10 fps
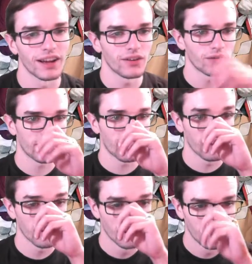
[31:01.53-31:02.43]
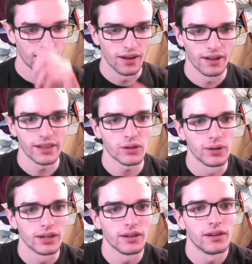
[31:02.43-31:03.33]
I don't care. I like
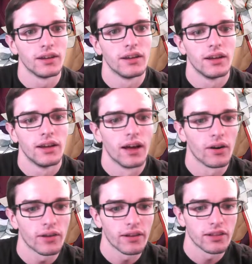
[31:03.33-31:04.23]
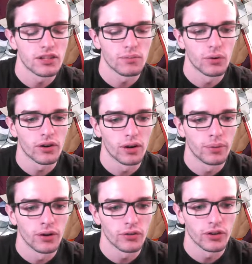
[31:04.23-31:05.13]
Rinkah. I don't care that she broke our
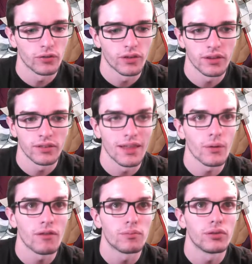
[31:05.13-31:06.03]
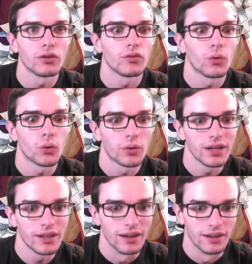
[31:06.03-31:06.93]
appearance rates for this. Now we have a +4
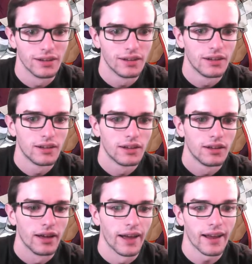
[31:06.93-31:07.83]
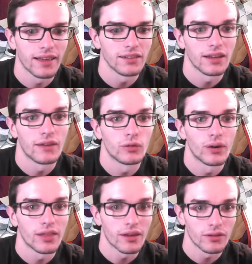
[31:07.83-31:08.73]
Rinkah. And I can save
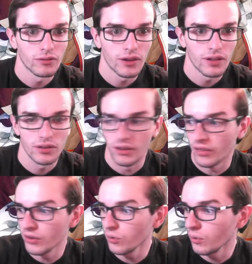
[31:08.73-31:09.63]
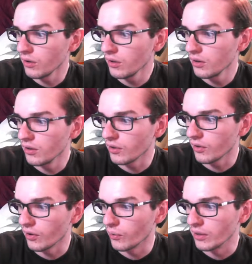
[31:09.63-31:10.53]
20,000 feathers on this one. Okay,
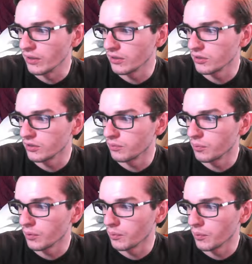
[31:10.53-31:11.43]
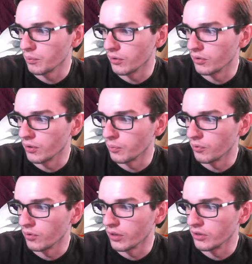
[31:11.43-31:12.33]
oh wait, I should probably put her up
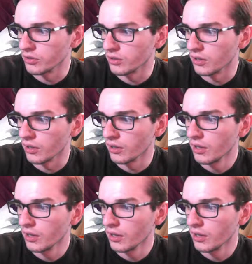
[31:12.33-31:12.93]
over here, shouldn't I?